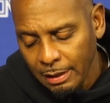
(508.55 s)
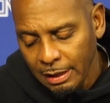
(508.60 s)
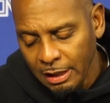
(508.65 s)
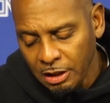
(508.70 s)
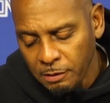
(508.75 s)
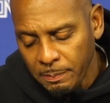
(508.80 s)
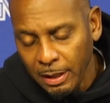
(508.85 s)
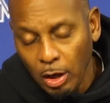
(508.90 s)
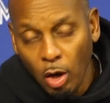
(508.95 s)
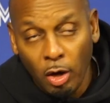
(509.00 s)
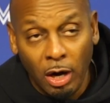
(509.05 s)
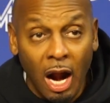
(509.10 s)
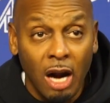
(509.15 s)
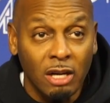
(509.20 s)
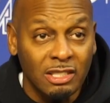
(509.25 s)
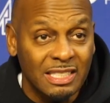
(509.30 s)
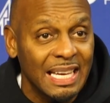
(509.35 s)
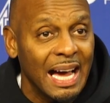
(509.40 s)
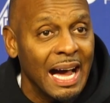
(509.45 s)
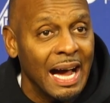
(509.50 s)
it's been on
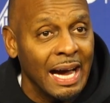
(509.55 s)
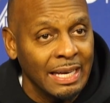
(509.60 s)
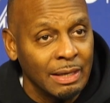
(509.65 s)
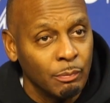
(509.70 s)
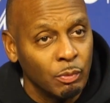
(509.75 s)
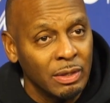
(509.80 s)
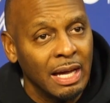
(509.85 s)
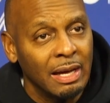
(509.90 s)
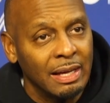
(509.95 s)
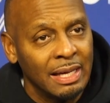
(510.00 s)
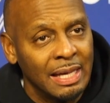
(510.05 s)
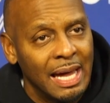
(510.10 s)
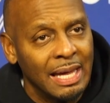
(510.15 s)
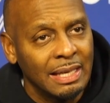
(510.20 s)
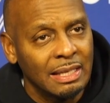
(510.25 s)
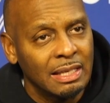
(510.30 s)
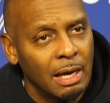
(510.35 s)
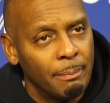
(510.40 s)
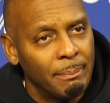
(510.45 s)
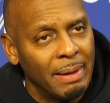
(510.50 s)
our side and we it
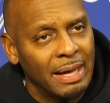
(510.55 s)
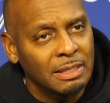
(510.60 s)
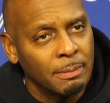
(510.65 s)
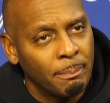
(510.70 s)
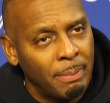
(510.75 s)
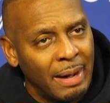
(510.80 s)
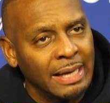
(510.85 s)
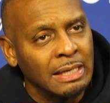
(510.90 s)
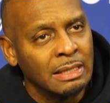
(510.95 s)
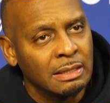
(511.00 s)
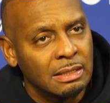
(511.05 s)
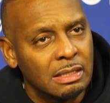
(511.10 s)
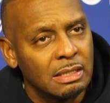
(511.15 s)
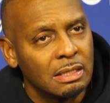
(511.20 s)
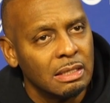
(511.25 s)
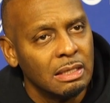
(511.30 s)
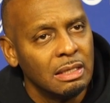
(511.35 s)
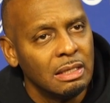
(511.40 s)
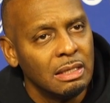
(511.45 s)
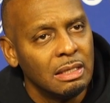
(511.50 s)
hadn't come back to bite
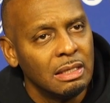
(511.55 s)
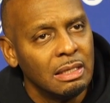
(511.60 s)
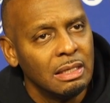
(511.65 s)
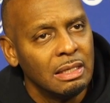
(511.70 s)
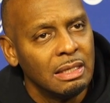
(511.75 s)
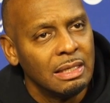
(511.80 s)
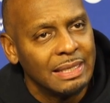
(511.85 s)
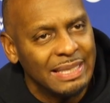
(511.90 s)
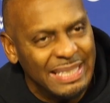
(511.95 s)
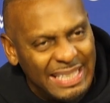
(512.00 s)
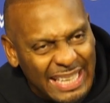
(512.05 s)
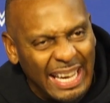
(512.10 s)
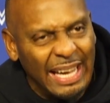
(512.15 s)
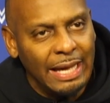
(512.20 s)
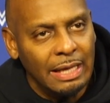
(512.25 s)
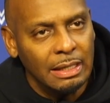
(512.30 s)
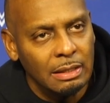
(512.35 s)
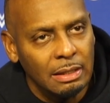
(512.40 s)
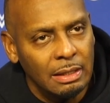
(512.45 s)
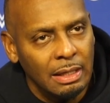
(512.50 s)
us
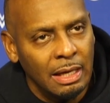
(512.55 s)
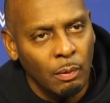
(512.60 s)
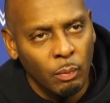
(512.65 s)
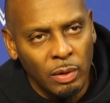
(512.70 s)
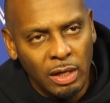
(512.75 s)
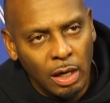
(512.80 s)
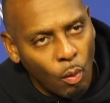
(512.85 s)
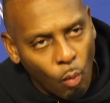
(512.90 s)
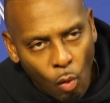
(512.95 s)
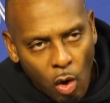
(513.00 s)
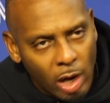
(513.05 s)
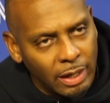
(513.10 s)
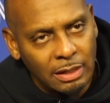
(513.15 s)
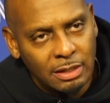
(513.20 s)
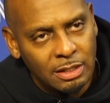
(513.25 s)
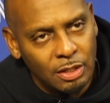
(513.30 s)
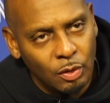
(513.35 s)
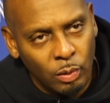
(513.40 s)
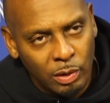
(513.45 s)
yet, and we don't want it to.